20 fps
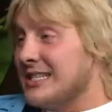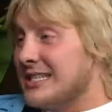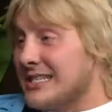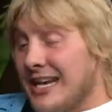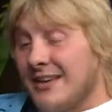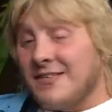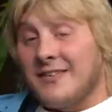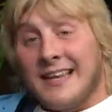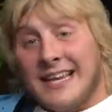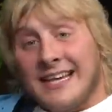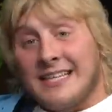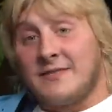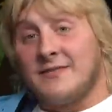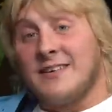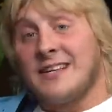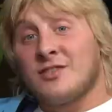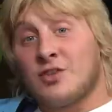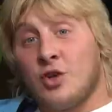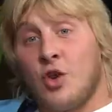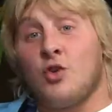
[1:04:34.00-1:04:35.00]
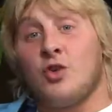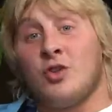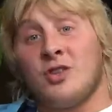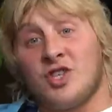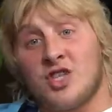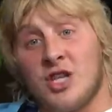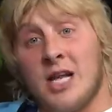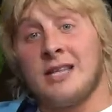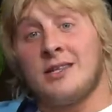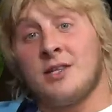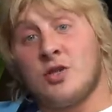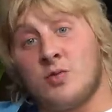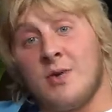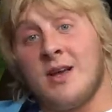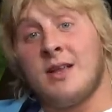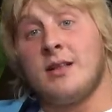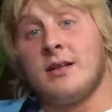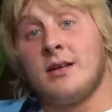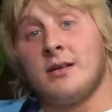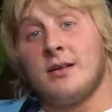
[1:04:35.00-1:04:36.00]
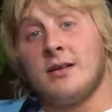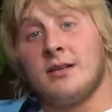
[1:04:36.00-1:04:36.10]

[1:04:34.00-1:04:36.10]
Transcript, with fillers: Sheffield United fans got to understand as well.